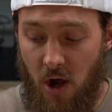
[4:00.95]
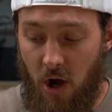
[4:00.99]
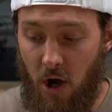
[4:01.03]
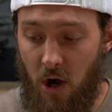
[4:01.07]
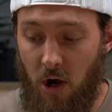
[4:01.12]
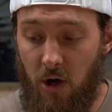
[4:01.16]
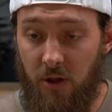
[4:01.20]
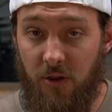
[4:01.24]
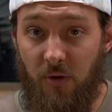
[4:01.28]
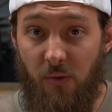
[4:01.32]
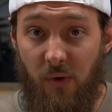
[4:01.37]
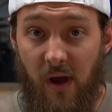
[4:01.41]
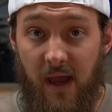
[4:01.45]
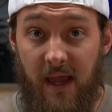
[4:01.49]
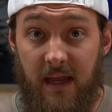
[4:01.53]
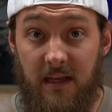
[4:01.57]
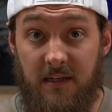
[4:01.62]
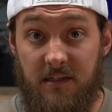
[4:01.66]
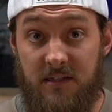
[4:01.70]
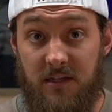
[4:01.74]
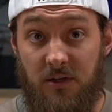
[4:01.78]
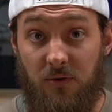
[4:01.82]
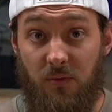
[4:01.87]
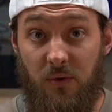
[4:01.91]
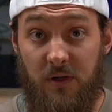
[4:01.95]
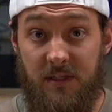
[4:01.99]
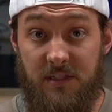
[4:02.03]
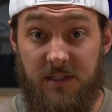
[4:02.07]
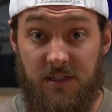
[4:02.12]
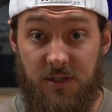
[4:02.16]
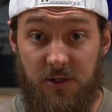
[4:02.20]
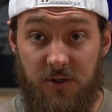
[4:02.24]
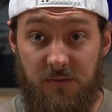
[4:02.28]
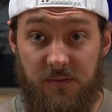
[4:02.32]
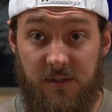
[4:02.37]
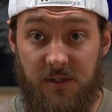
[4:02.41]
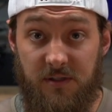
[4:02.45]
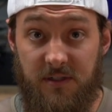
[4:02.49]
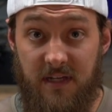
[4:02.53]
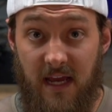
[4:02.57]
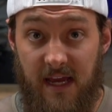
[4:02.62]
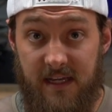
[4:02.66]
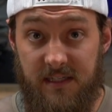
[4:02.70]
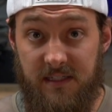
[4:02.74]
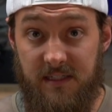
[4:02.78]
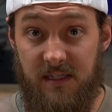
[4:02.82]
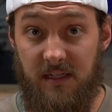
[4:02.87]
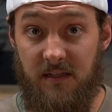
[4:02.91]
all the way until once tubes are
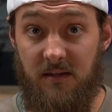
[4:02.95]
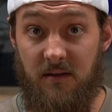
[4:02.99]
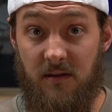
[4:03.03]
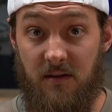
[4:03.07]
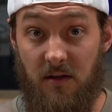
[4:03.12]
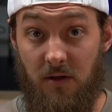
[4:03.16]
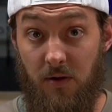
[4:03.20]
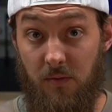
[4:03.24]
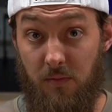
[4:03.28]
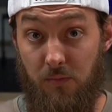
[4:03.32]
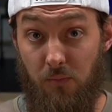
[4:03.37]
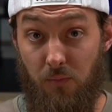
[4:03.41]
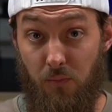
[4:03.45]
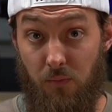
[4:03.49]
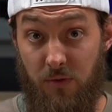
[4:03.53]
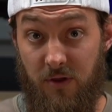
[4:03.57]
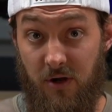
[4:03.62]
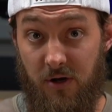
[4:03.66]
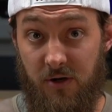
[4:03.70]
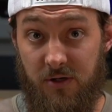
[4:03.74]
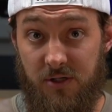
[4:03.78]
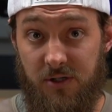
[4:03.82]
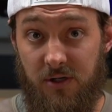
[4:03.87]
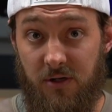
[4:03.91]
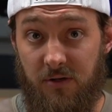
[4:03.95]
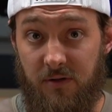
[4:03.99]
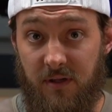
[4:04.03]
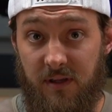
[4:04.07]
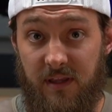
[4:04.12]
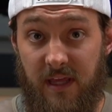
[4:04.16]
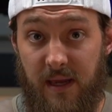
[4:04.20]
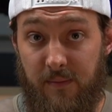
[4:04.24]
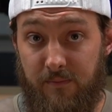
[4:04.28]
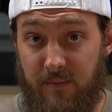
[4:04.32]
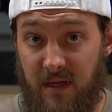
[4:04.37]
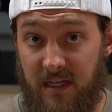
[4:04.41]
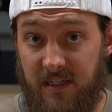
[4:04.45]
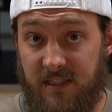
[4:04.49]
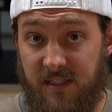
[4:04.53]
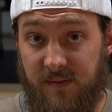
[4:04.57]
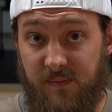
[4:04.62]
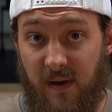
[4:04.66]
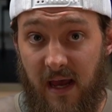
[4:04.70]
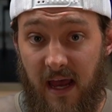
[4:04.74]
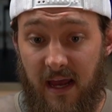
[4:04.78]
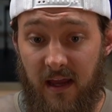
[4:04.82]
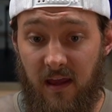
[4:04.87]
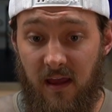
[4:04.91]
tested, they're assured that they meet
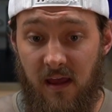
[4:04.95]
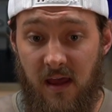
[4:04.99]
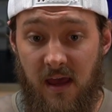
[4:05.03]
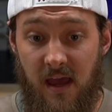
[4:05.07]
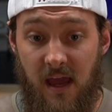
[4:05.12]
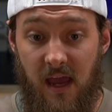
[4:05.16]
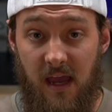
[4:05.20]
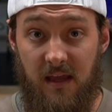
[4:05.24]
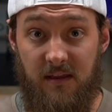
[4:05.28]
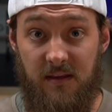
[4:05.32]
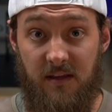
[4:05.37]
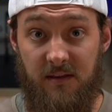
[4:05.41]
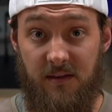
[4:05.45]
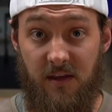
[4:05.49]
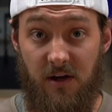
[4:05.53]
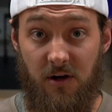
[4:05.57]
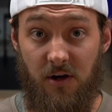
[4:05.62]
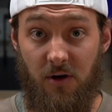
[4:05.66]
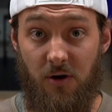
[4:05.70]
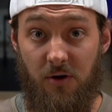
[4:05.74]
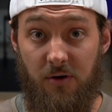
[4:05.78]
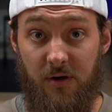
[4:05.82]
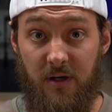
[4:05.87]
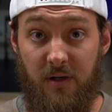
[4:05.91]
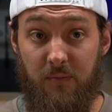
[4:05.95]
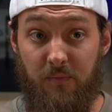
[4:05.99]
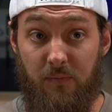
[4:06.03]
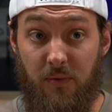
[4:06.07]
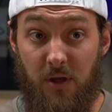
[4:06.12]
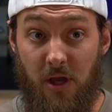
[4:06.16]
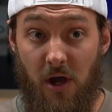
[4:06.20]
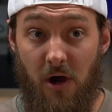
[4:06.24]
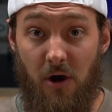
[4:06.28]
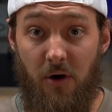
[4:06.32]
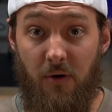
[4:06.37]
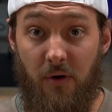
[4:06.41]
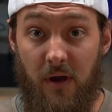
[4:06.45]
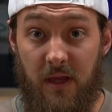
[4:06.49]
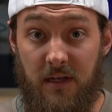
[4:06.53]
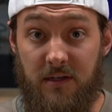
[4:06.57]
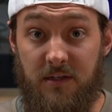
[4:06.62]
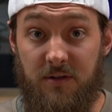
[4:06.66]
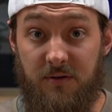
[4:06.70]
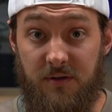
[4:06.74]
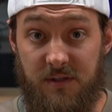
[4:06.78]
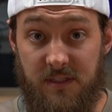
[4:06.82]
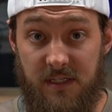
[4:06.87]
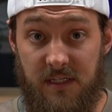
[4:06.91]
spec and that they're going to go
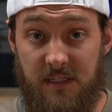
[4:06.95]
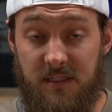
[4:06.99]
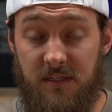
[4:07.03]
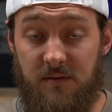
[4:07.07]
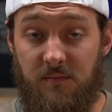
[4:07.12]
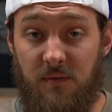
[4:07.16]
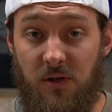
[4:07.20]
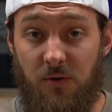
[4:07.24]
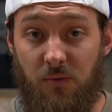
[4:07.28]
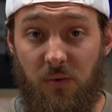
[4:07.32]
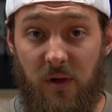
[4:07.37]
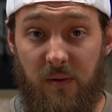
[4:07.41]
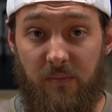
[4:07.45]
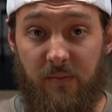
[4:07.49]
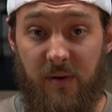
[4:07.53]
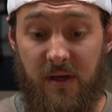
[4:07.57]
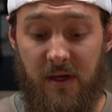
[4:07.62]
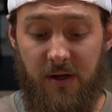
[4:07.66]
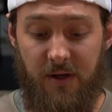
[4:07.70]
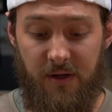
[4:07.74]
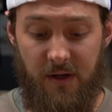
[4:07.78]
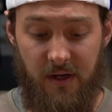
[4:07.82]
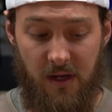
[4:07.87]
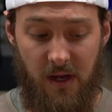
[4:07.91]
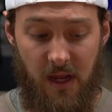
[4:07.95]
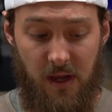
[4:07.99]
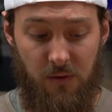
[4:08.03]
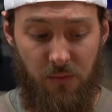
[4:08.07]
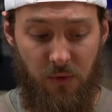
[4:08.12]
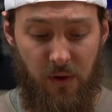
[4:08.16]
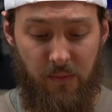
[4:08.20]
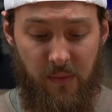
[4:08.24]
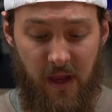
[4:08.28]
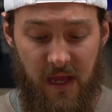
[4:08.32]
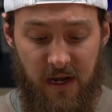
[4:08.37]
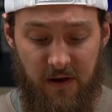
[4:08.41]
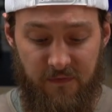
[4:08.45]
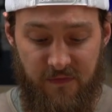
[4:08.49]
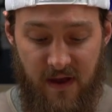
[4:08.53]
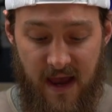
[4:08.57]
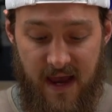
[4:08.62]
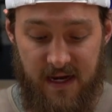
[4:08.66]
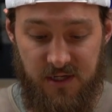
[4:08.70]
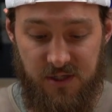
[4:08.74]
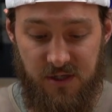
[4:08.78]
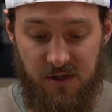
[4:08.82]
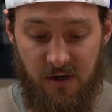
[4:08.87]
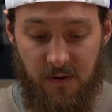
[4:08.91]
into a system that we build and we
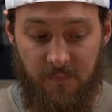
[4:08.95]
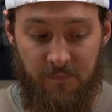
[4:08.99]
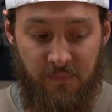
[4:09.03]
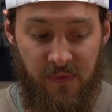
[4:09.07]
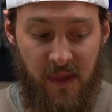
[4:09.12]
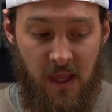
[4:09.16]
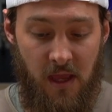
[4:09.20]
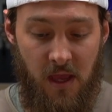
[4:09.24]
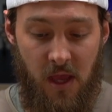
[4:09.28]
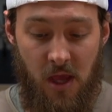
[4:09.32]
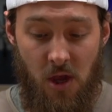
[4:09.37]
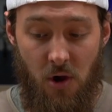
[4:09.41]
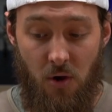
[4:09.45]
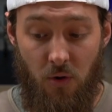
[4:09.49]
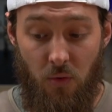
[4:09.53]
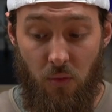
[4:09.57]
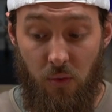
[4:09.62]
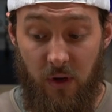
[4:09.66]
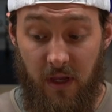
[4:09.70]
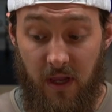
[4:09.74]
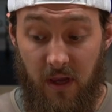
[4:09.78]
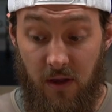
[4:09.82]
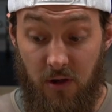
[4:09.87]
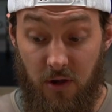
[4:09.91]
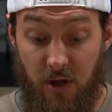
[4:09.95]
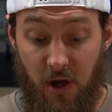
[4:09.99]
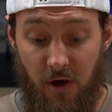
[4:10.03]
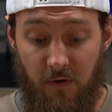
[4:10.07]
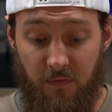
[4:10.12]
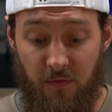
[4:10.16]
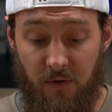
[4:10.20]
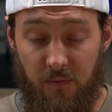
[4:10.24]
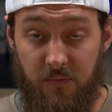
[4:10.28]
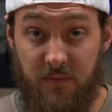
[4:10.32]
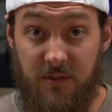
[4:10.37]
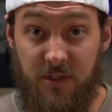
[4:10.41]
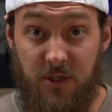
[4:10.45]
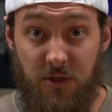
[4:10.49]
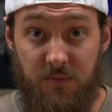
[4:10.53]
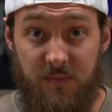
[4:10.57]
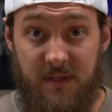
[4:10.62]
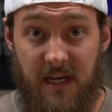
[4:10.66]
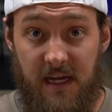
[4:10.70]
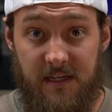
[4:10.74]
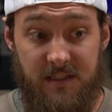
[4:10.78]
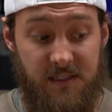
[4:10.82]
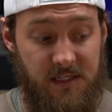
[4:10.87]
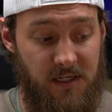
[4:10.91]
manufacture we go from tube
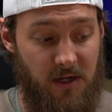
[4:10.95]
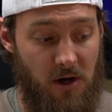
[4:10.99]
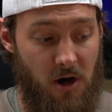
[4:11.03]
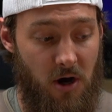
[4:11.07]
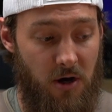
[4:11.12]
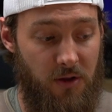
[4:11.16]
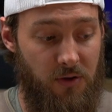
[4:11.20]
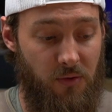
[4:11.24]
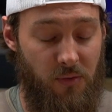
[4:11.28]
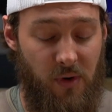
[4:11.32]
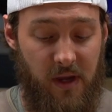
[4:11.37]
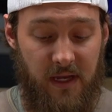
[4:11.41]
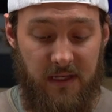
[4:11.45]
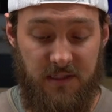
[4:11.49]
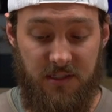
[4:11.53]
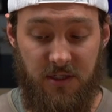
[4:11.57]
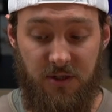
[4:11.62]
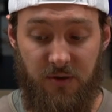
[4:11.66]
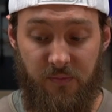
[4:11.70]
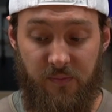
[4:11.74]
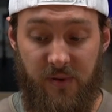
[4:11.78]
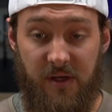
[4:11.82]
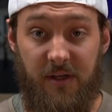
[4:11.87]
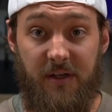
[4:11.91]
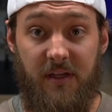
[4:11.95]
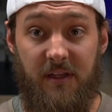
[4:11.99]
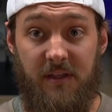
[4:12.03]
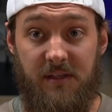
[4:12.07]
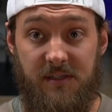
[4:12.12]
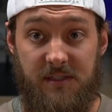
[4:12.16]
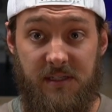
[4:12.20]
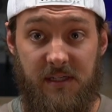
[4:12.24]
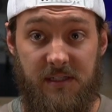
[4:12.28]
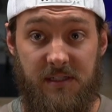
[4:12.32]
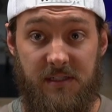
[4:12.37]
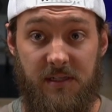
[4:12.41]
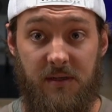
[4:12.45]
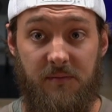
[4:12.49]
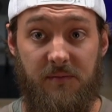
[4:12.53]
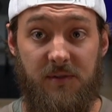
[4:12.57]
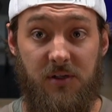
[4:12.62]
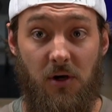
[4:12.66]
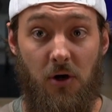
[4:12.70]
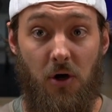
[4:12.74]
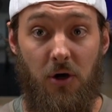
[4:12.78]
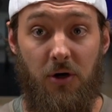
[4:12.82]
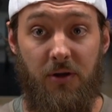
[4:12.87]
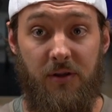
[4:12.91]
testing all the way to building the
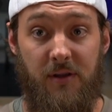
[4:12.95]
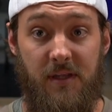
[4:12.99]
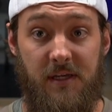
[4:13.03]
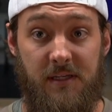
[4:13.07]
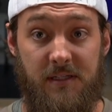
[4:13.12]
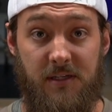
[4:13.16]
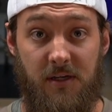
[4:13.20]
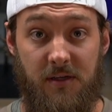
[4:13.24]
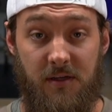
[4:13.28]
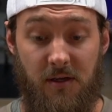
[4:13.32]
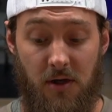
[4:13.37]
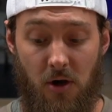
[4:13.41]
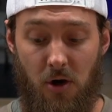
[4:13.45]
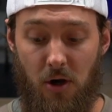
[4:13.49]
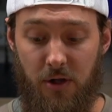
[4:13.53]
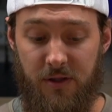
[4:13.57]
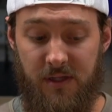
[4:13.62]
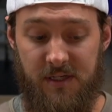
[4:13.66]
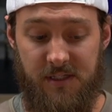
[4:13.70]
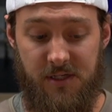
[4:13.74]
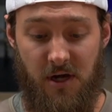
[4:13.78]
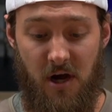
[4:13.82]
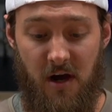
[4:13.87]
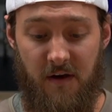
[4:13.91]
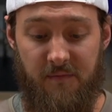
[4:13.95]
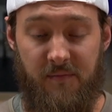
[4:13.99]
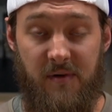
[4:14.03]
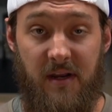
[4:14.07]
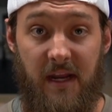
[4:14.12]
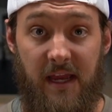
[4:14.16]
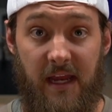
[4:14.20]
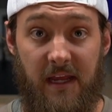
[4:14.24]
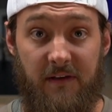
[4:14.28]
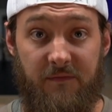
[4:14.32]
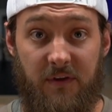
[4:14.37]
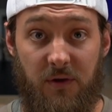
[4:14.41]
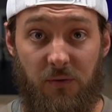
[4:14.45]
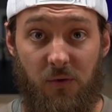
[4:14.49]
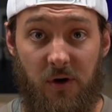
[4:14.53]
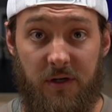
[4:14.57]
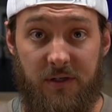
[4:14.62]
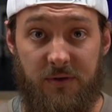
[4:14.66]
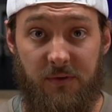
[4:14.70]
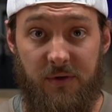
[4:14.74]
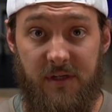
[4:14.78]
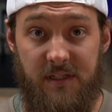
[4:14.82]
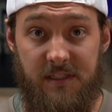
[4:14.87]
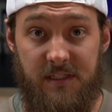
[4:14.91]
systems on this, on this Hoffman
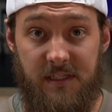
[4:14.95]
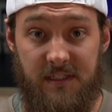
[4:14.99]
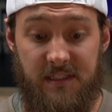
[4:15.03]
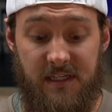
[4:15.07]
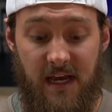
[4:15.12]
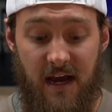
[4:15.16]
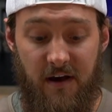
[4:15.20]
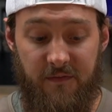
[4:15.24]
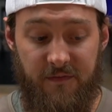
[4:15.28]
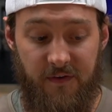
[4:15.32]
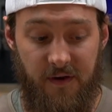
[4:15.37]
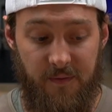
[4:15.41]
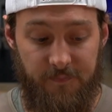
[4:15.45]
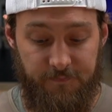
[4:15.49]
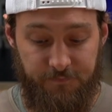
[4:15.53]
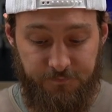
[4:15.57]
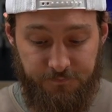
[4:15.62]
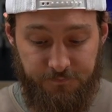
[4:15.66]
ANV126 Alpha.